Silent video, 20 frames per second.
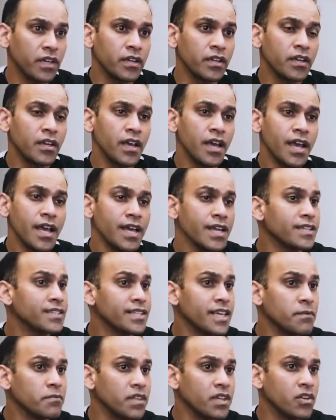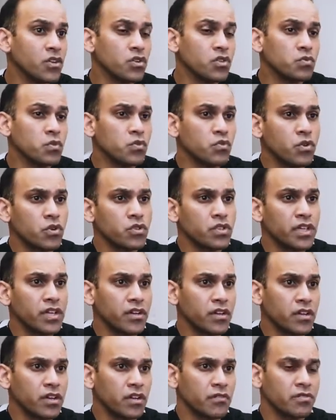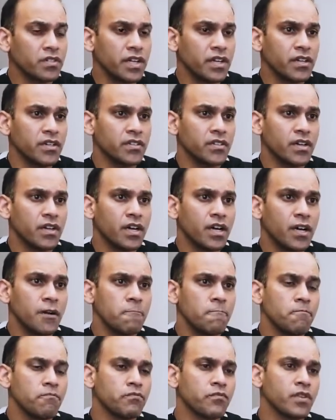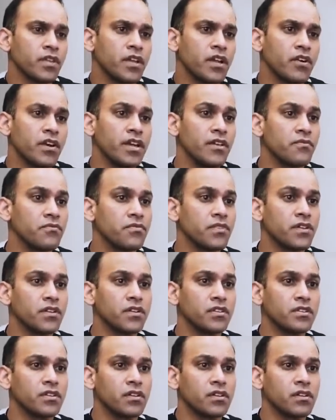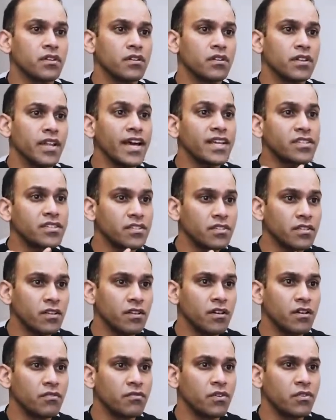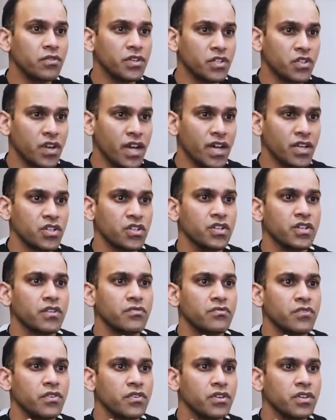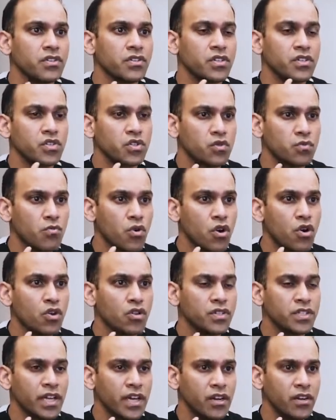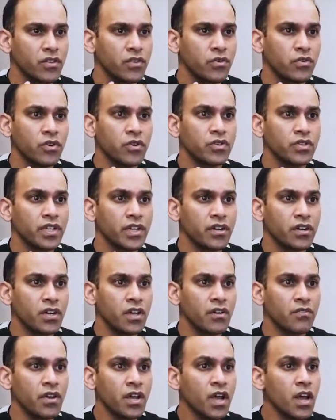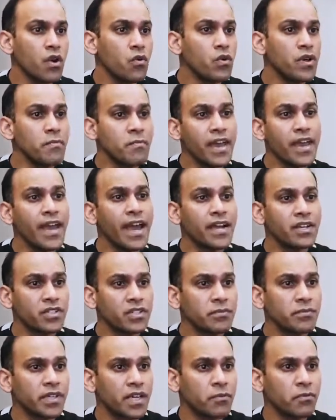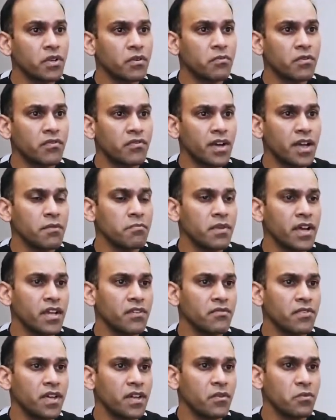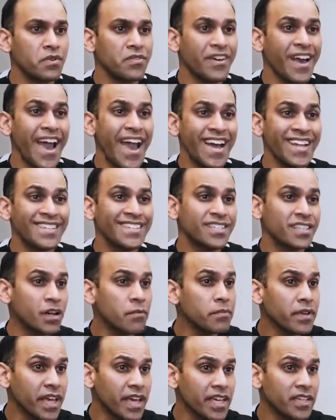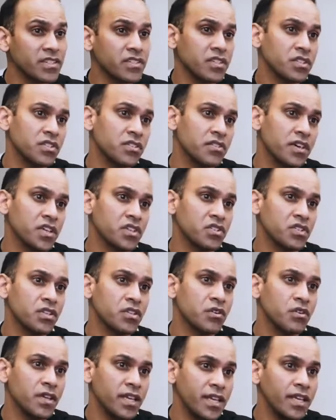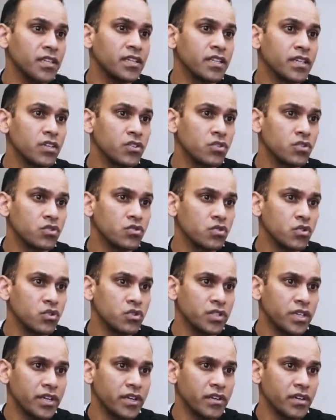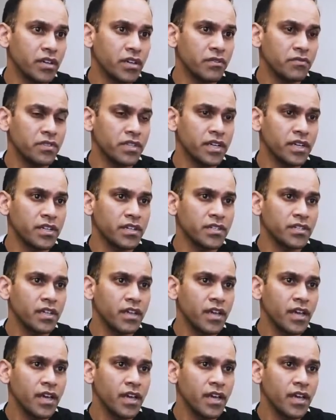right. Oh. And the same thing goes with rotator cuff tears. You know, if there is less of a retraction, if there is a small tear in the rotator cuff, we may actually be able to provide benefit, and we've had some cases of actually healing those rotator cuff tears.